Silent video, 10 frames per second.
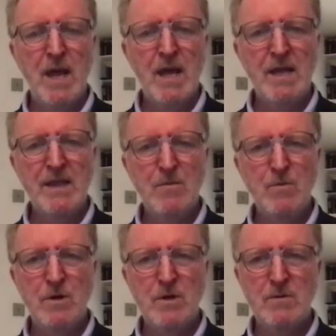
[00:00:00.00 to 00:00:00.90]
And I think
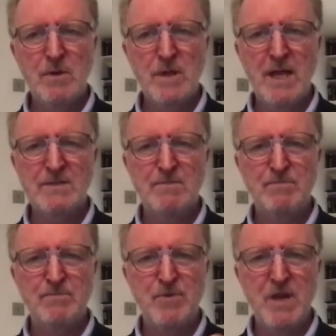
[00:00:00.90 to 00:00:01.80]
what
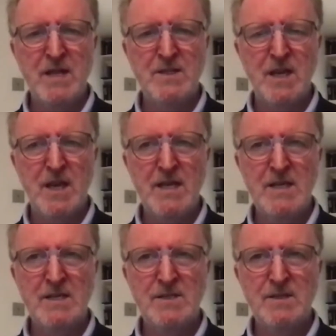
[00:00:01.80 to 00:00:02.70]
that's bringing to
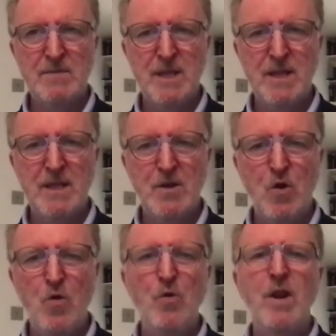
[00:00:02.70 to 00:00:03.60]
light is something that
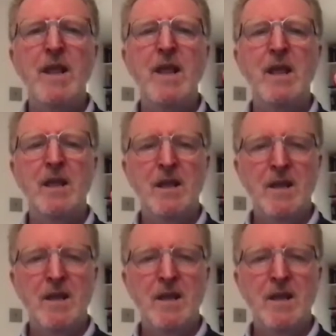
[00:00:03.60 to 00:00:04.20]
only